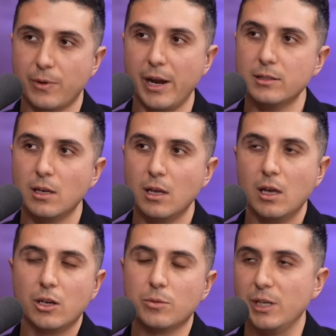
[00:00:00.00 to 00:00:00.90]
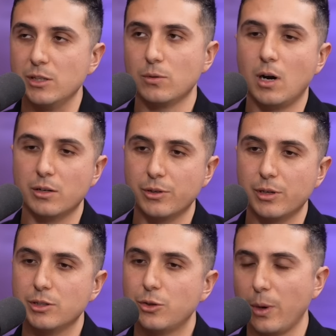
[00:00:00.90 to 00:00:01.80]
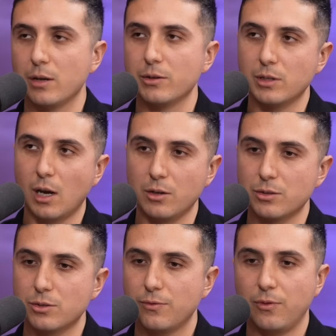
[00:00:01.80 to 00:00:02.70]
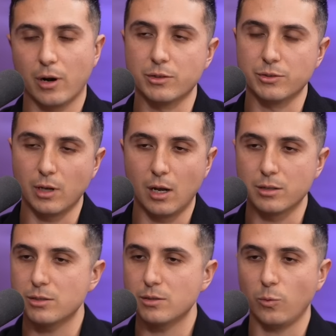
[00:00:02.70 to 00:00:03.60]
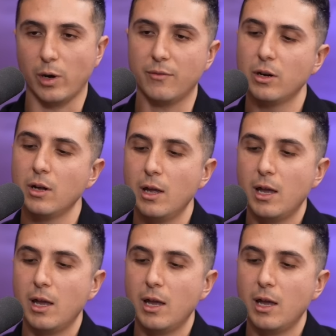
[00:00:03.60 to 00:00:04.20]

rate. Could be $200, $300, $400, whatever.